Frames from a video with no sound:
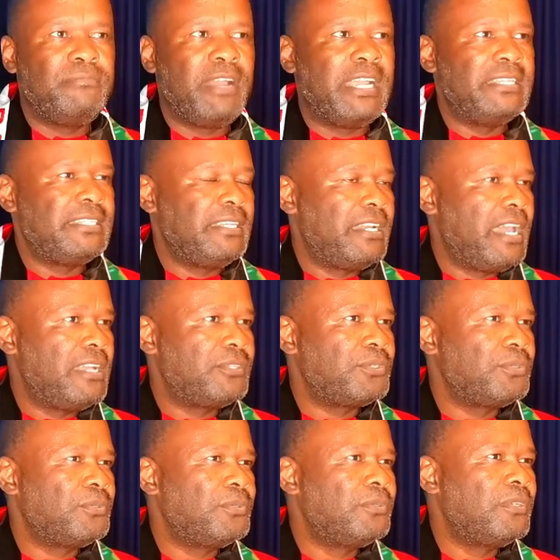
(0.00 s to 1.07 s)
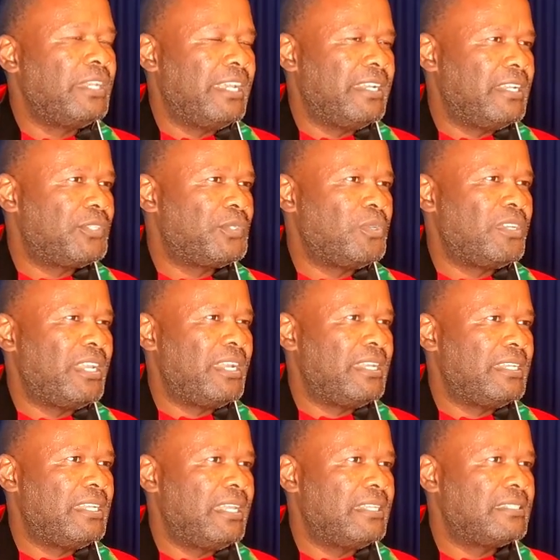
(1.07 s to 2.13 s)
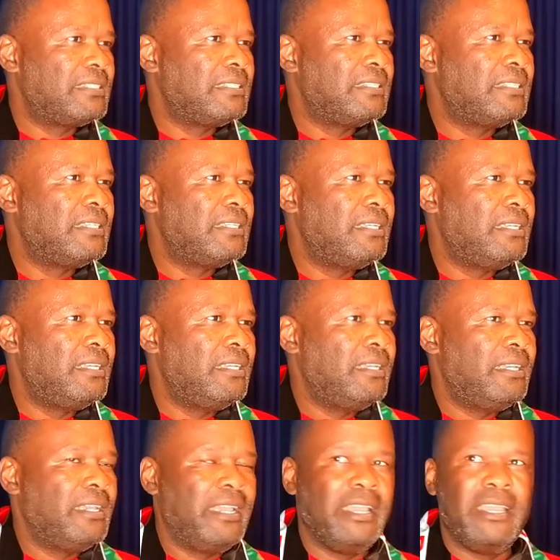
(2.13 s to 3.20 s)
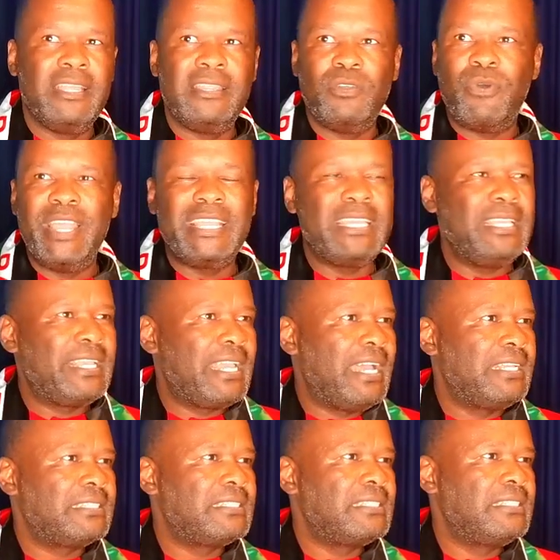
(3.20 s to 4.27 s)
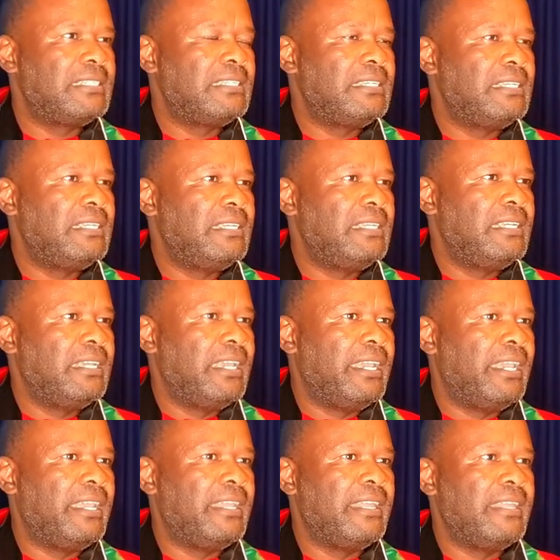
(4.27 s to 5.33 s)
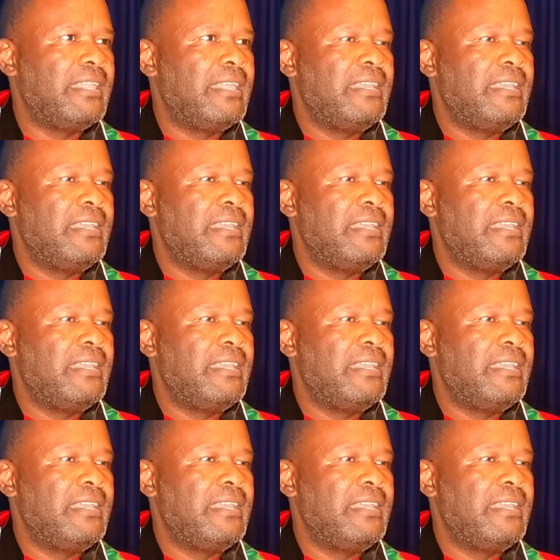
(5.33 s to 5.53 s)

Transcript: by ZINASU and the student leaders. The working class, they